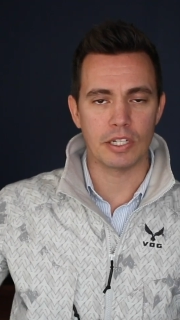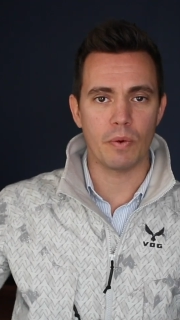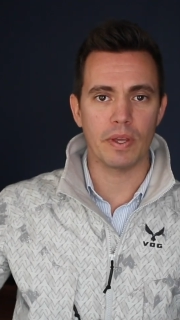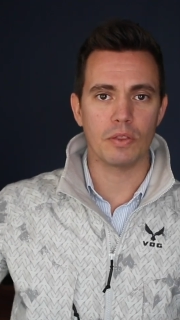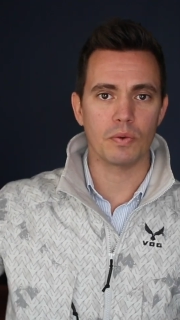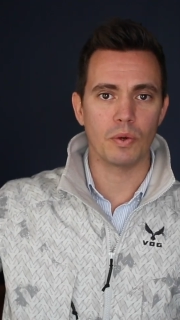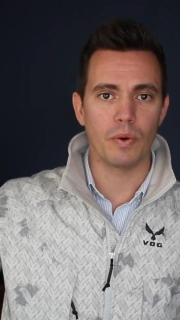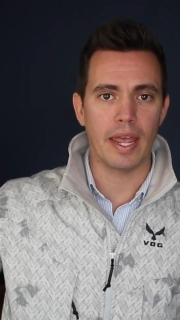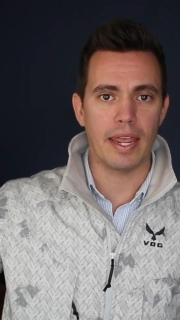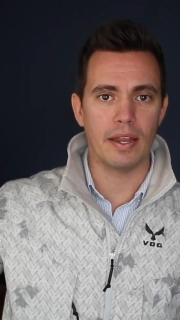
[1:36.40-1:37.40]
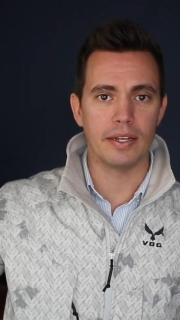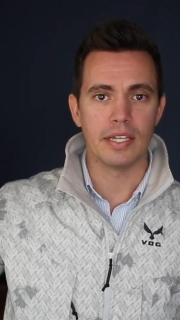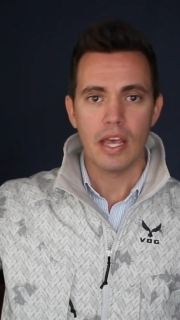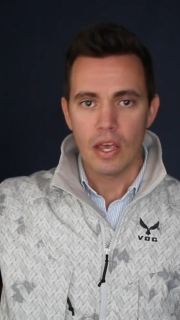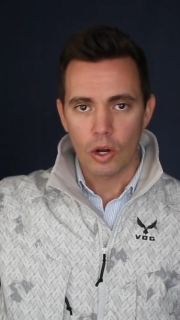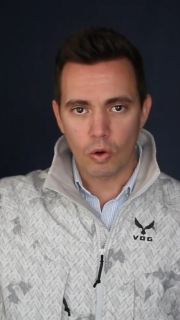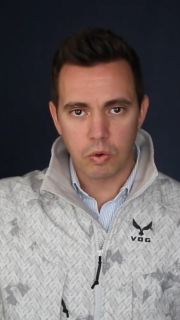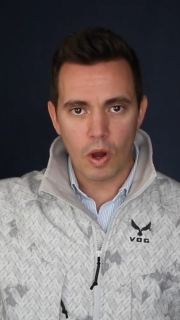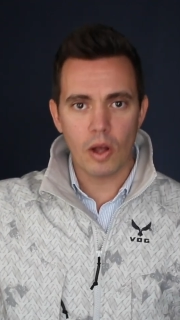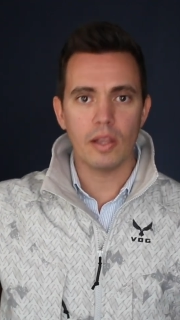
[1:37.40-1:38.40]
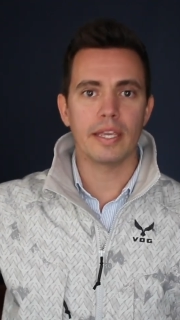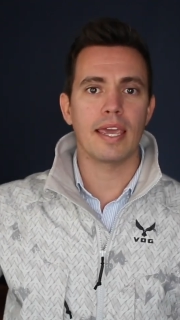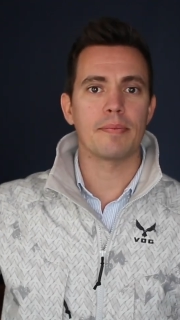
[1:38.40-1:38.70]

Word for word: that's going through and crawling